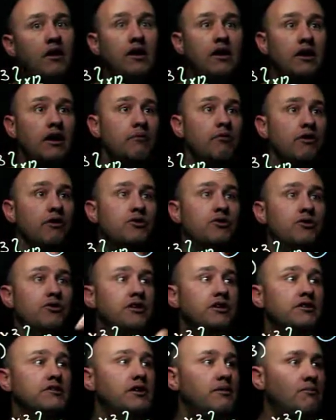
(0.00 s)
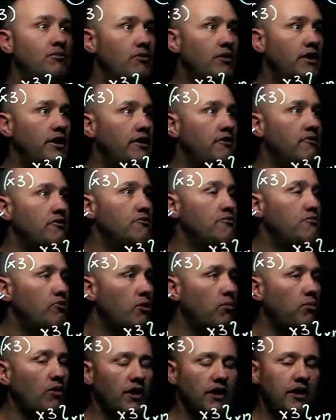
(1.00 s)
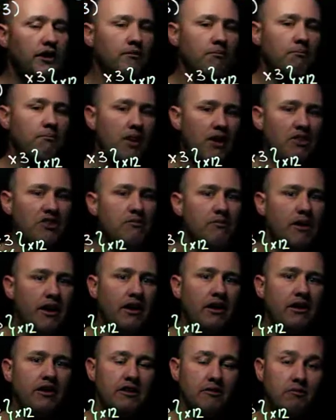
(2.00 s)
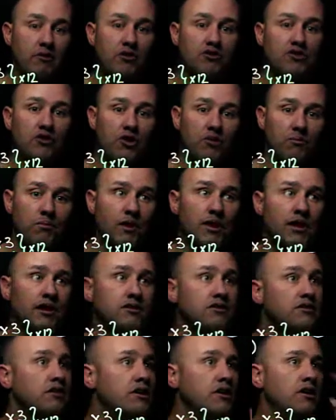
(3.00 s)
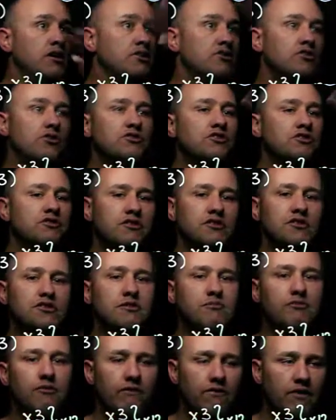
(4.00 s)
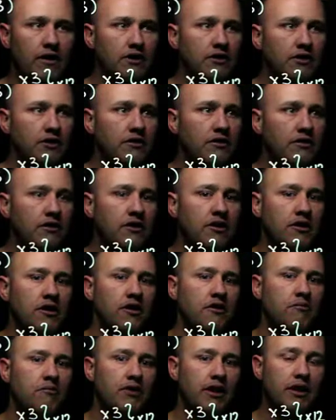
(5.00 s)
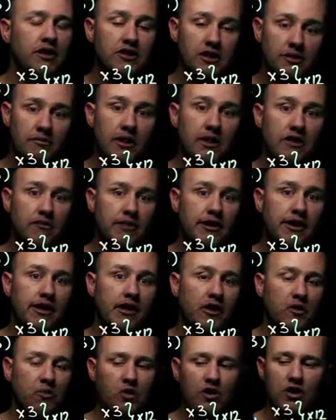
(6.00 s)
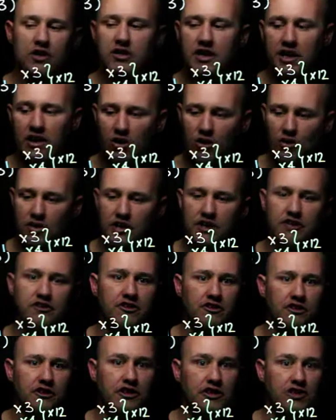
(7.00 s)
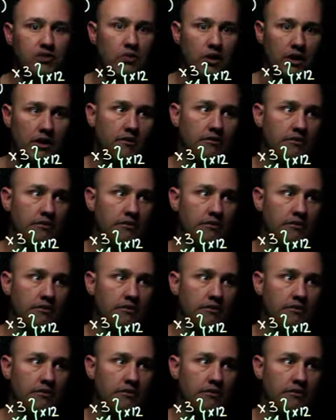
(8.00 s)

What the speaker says: Now my third example here is probably mathematically the most complex. It's not just a simple function, but actually mathematically it works out a lot easier than this one.